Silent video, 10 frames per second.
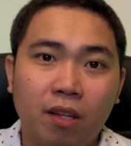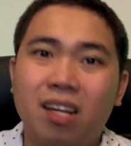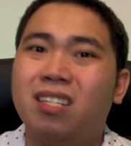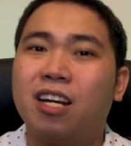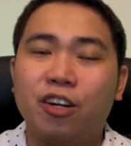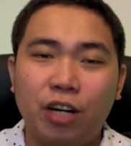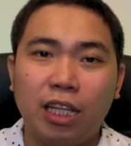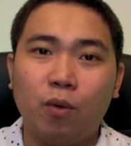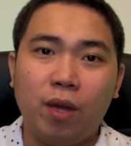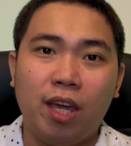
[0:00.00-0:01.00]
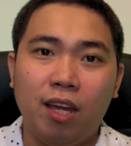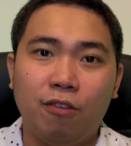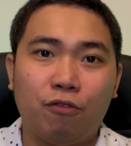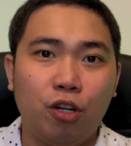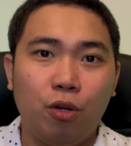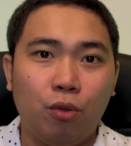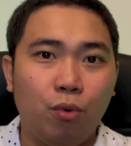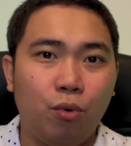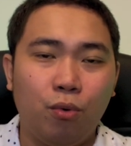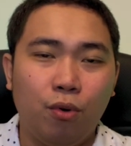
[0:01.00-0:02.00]
It is a great way for you
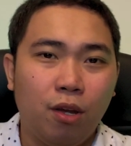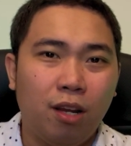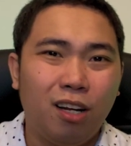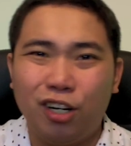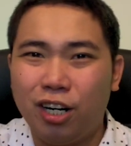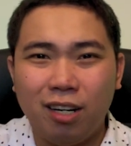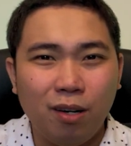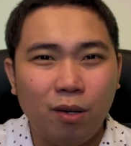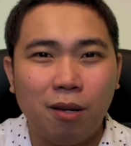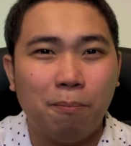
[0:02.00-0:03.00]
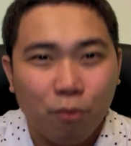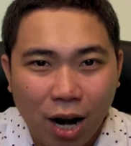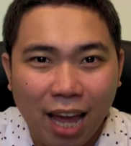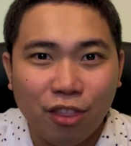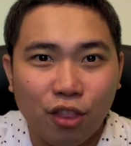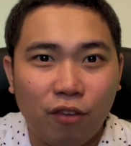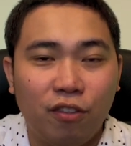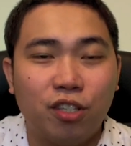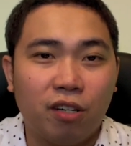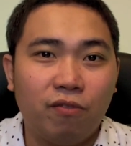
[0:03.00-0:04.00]
to learn the breadth of
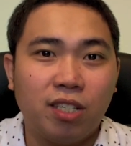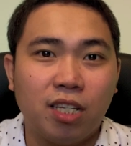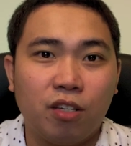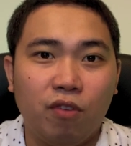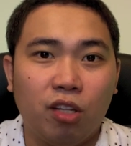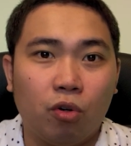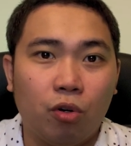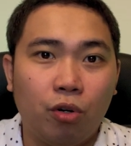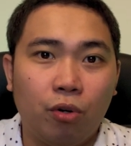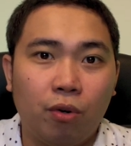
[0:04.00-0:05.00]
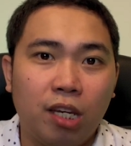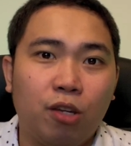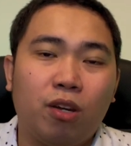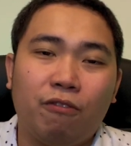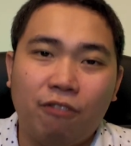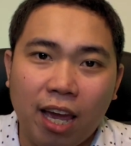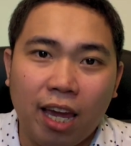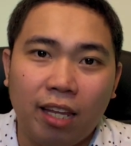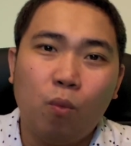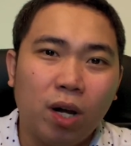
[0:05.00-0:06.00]
the services of eToro, and you can
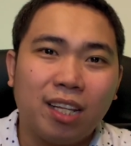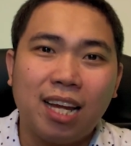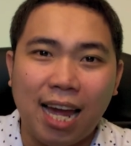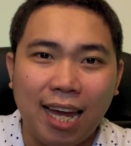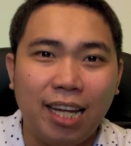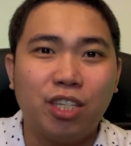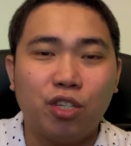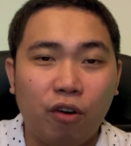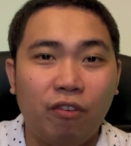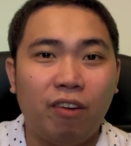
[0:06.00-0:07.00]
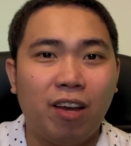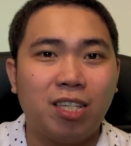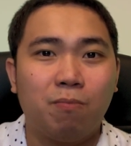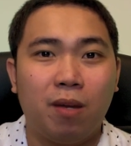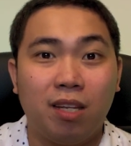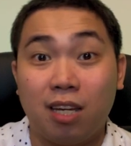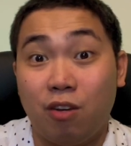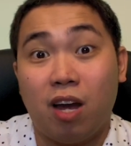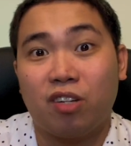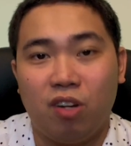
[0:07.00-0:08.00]
find what kinds of investments can
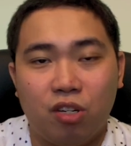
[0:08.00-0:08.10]
you actually